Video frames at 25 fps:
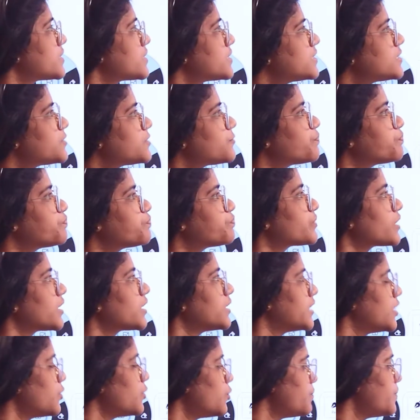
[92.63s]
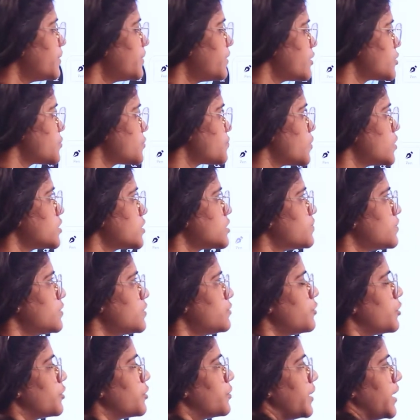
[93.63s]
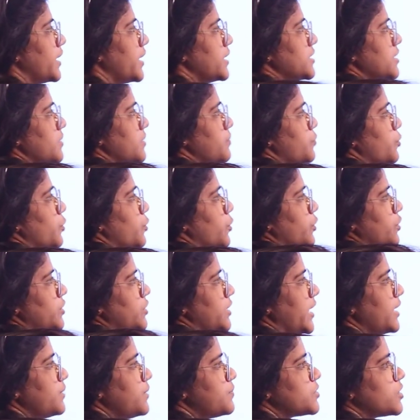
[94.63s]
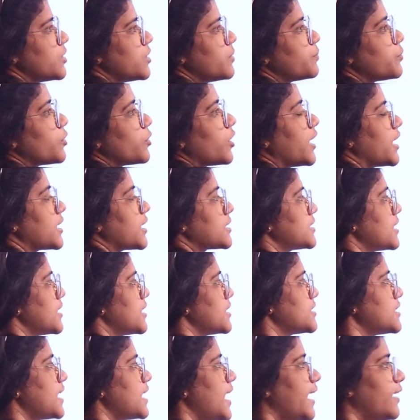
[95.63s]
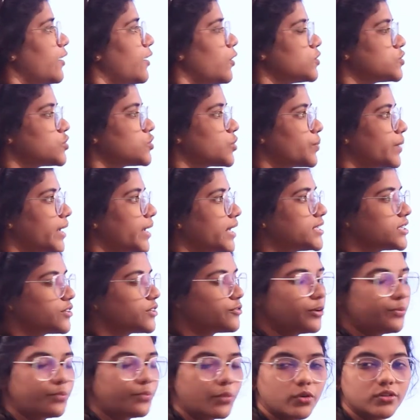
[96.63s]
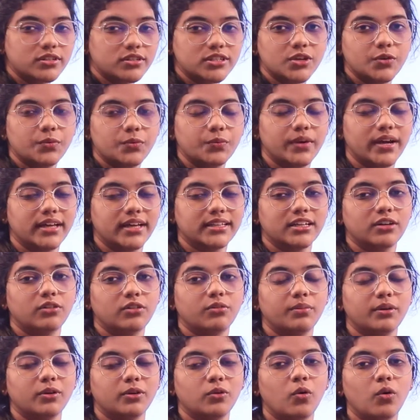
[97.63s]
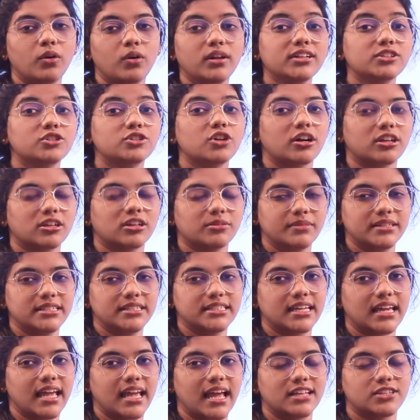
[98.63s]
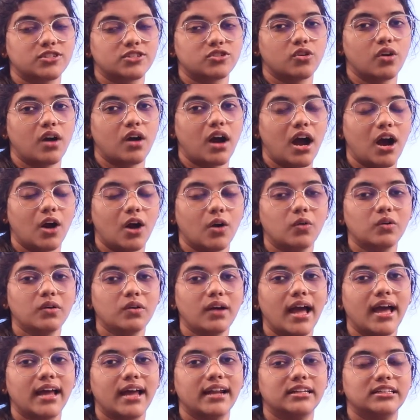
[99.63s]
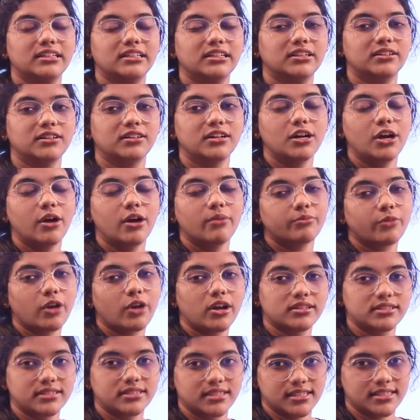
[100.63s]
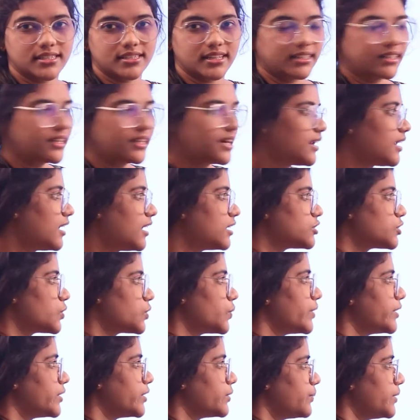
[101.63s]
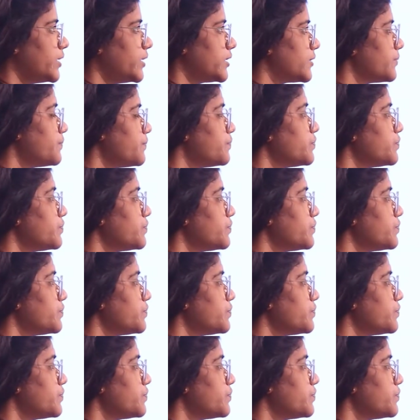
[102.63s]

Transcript: is they would be responsible for creating prototypes, product tests, and also creating reports where they would be wholly documenting as to how and the processes that they are undergoing with.